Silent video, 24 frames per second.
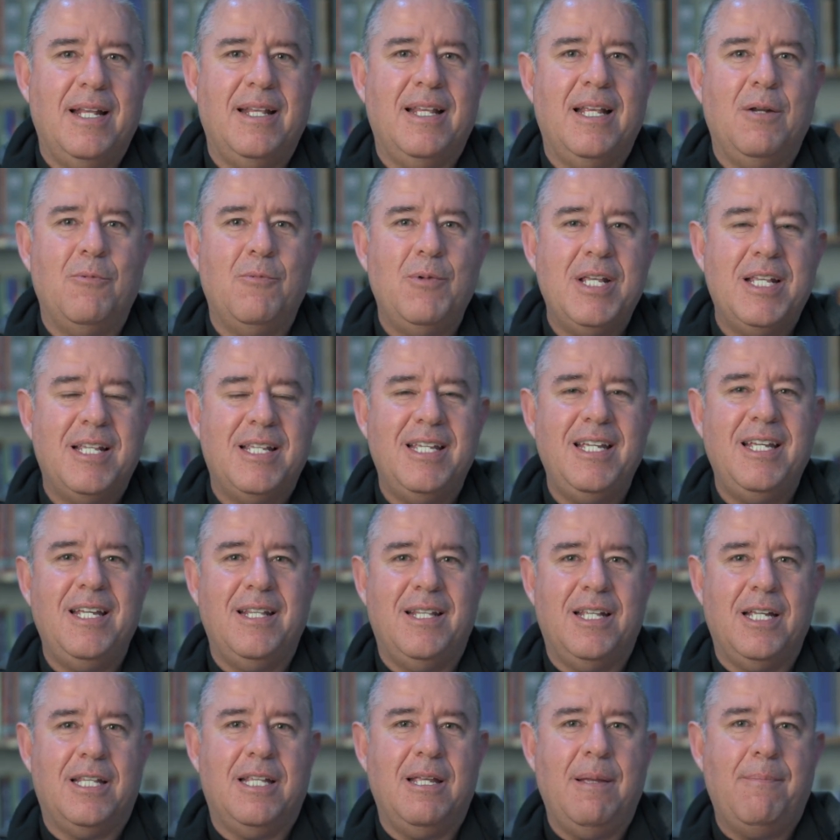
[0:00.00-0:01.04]
and then we see
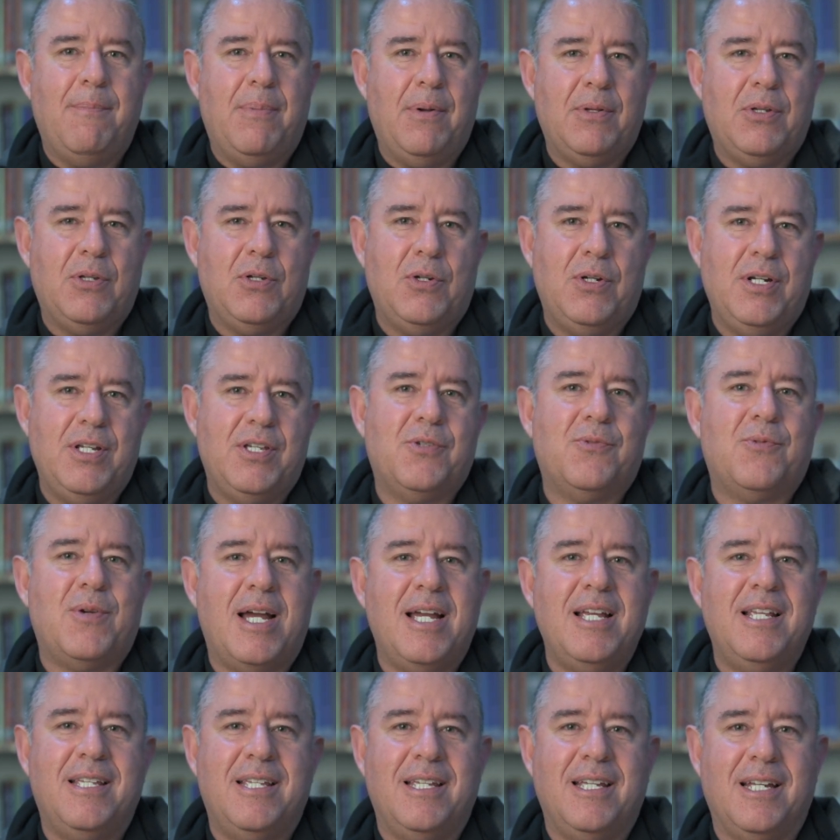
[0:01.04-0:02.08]
the temperature is
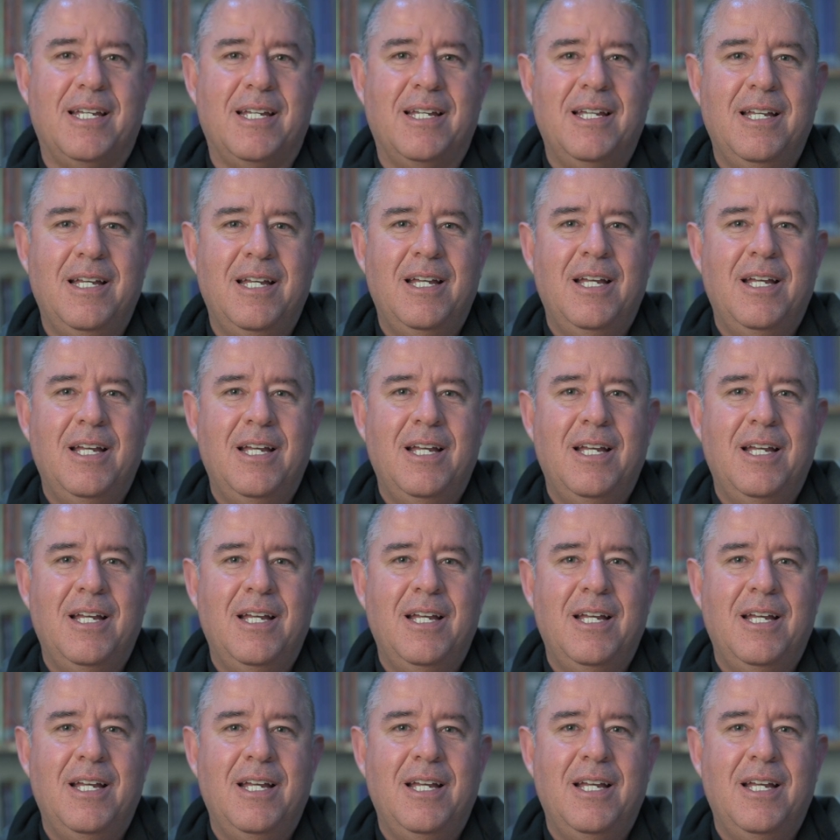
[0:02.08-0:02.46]
rising.